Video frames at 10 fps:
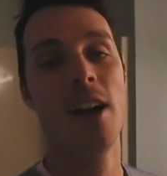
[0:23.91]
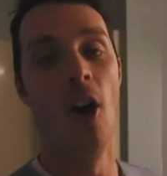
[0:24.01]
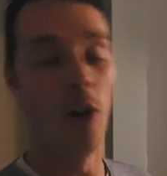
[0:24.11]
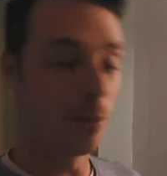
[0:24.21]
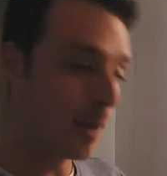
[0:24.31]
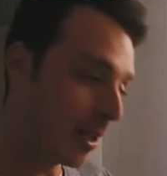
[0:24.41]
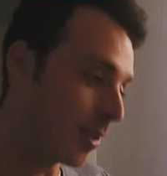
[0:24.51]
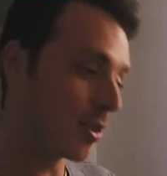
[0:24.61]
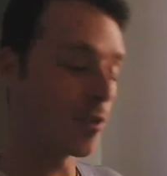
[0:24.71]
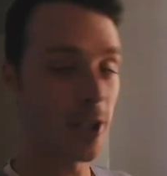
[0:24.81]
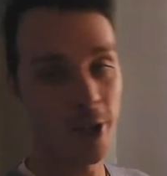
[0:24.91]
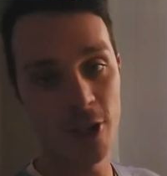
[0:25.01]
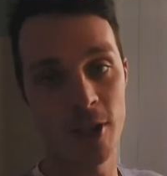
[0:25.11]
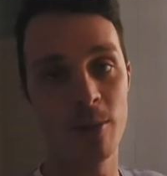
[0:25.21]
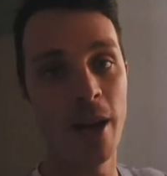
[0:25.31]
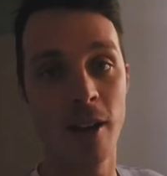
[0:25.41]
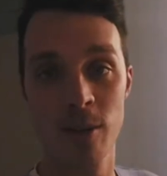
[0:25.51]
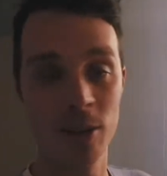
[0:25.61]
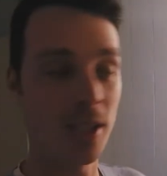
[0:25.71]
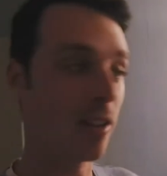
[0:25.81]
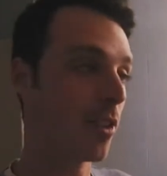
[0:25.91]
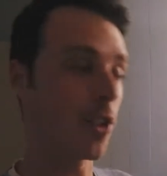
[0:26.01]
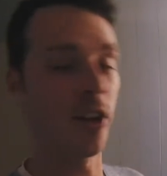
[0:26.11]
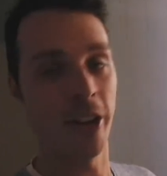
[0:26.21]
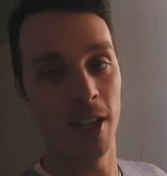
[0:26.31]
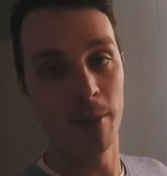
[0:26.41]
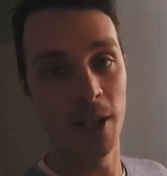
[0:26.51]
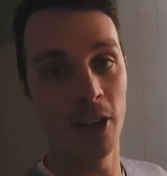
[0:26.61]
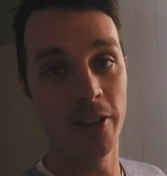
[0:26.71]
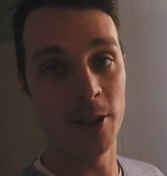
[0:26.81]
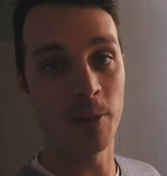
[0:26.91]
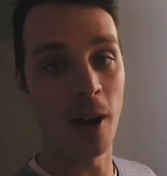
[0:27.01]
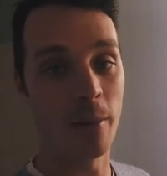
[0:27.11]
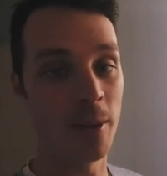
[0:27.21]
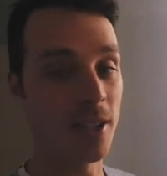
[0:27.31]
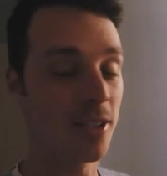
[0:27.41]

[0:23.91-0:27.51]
all the builds, furniture, reno stuff, is all going to be on this property.